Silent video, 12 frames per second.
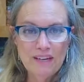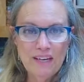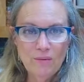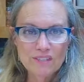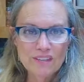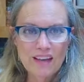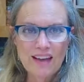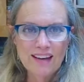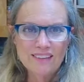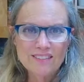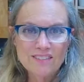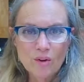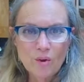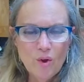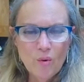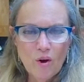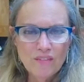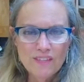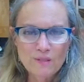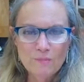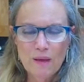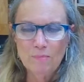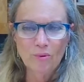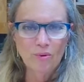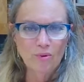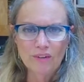And he was like, "So who are these people?"